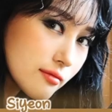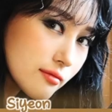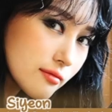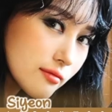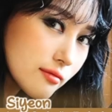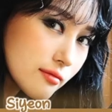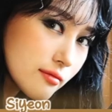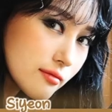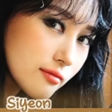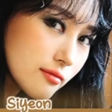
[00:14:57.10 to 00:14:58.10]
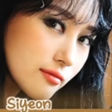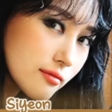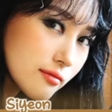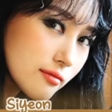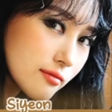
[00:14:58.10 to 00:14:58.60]

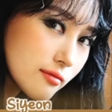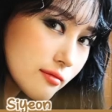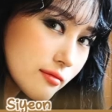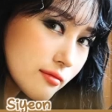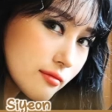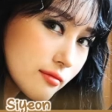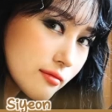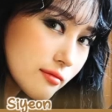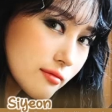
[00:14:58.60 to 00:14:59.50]
This person isn't speaking.